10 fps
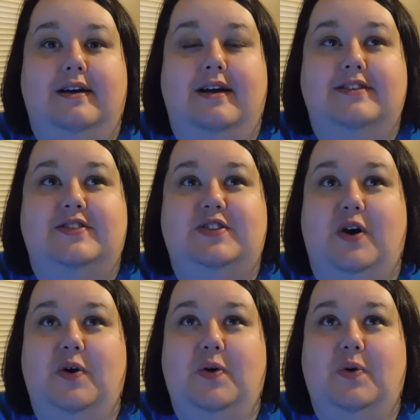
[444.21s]

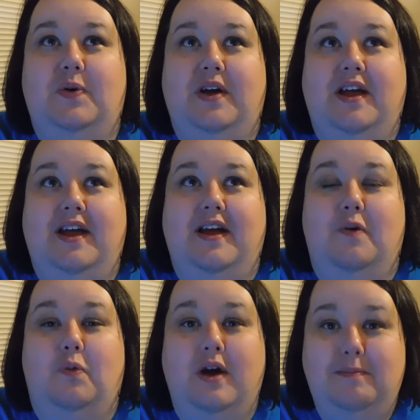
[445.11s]
So
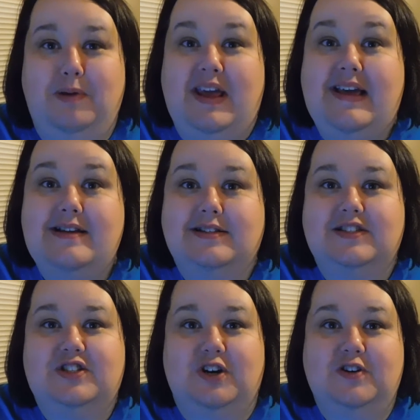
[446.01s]
one
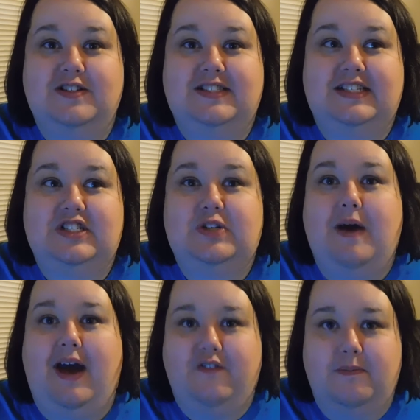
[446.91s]
piece turns into
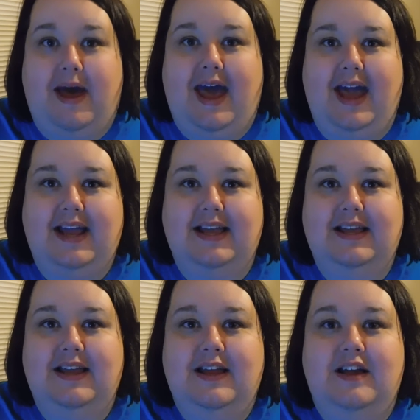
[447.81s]
half a bag.
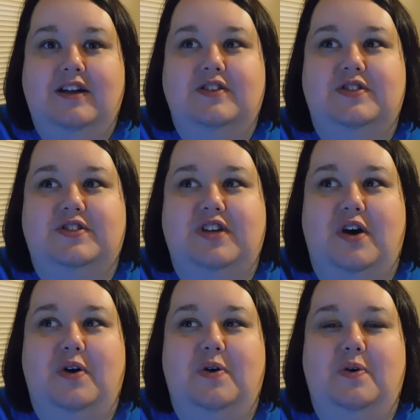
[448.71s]

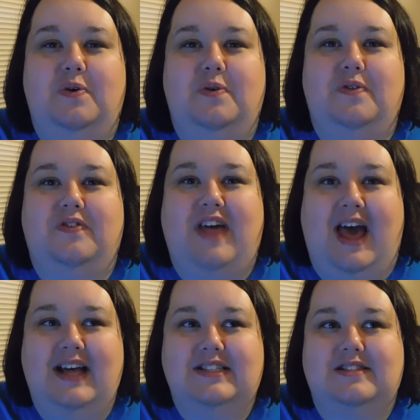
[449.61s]
So
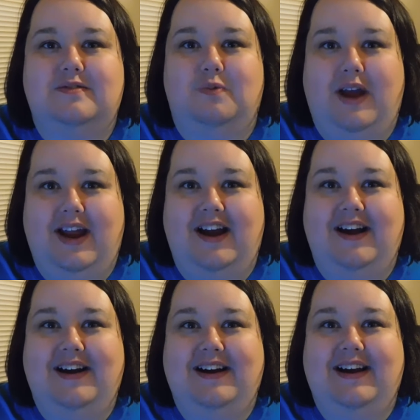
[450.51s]
that's
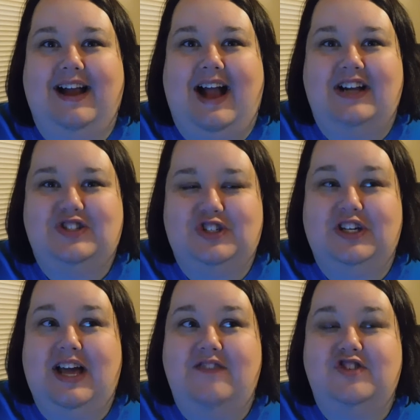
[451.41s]
where I
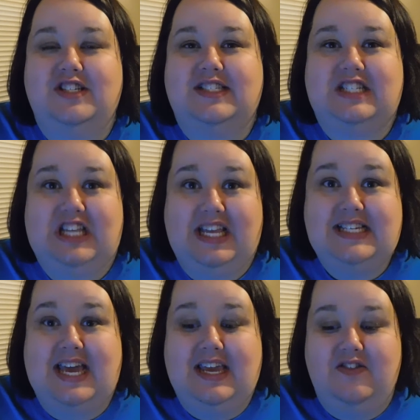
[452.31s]
should have just
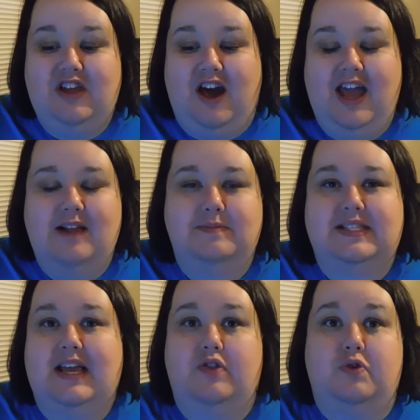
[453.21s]
taken the
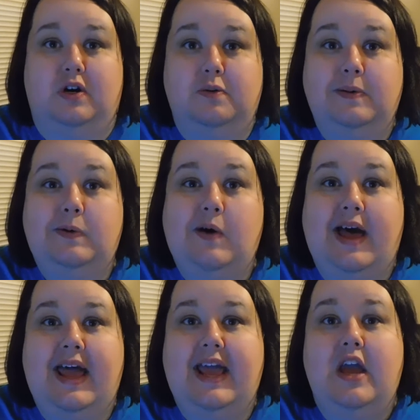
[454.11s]
items and thrown them
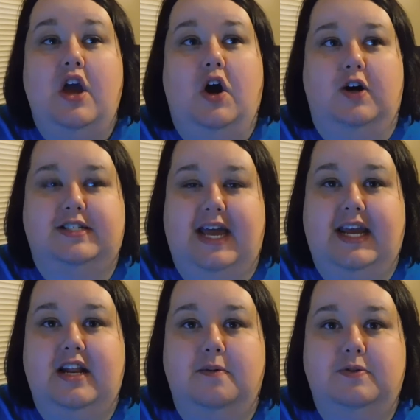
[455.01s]
away, or
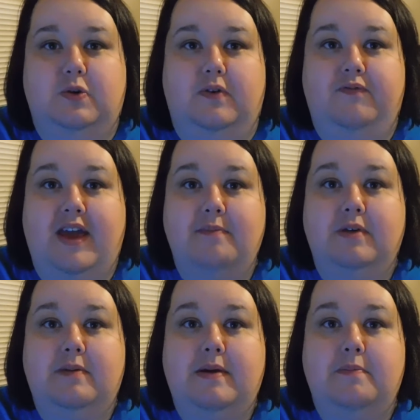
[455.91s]
taken them to a
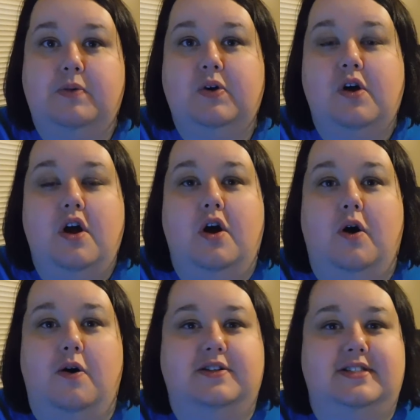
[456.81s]
family member
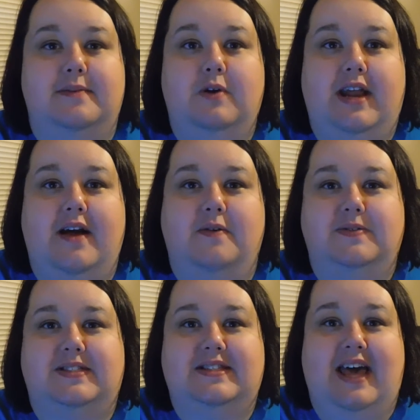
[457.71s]
or someone
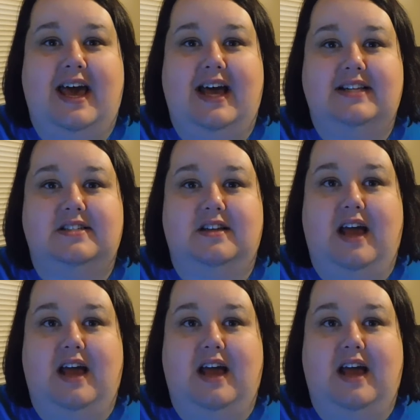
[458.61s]
else that